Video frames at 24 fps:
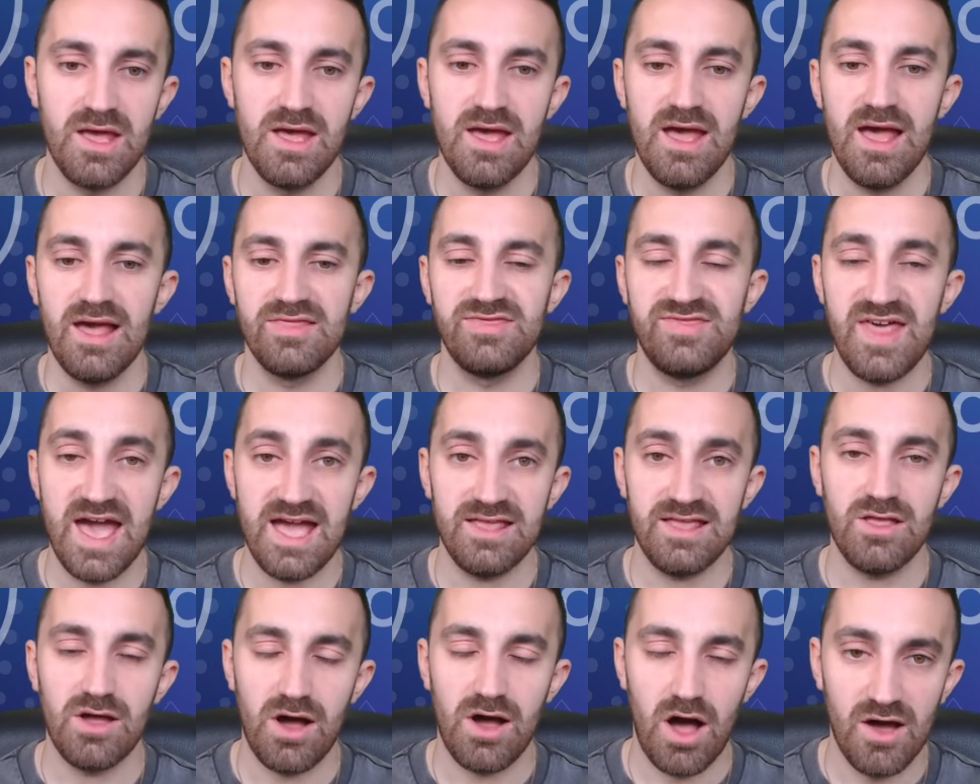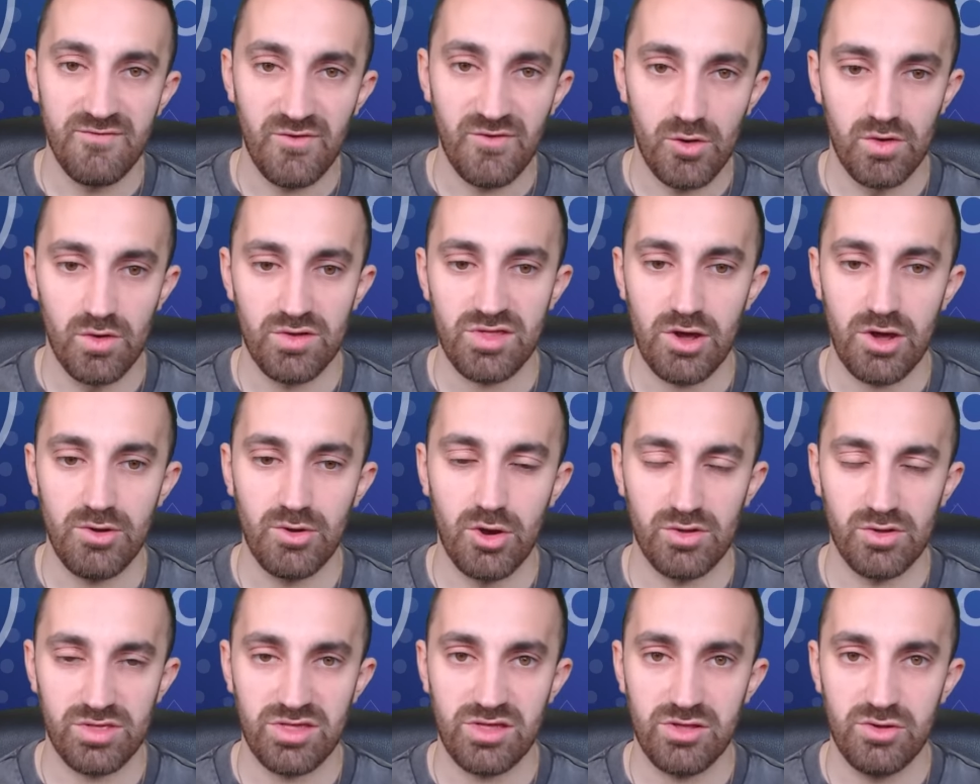Then I've also
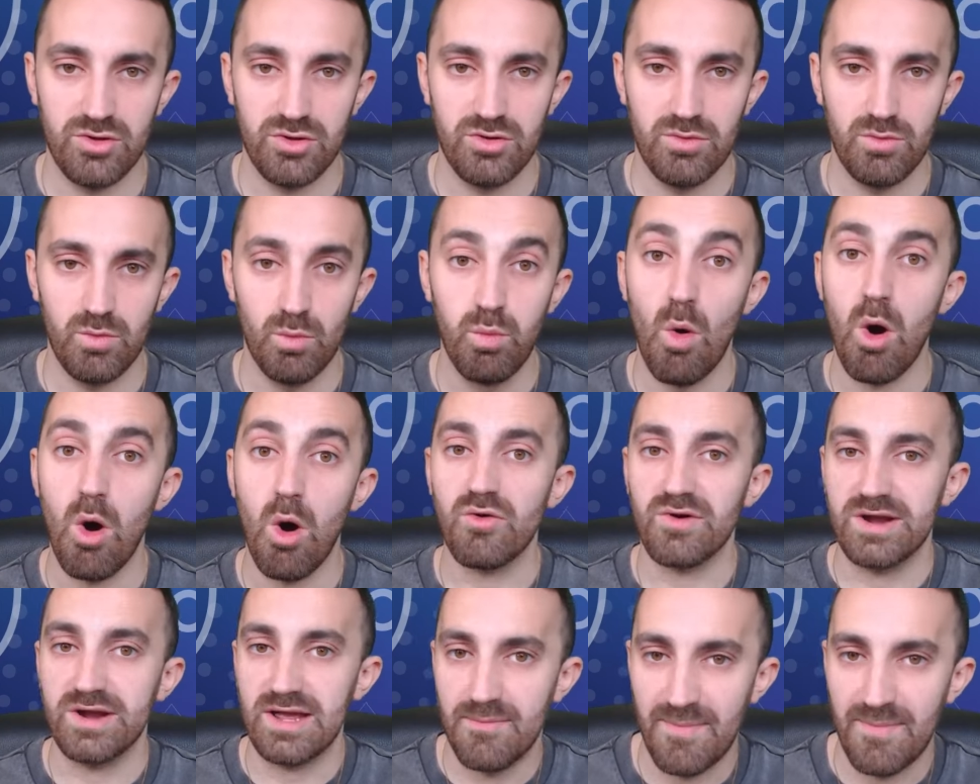got to worry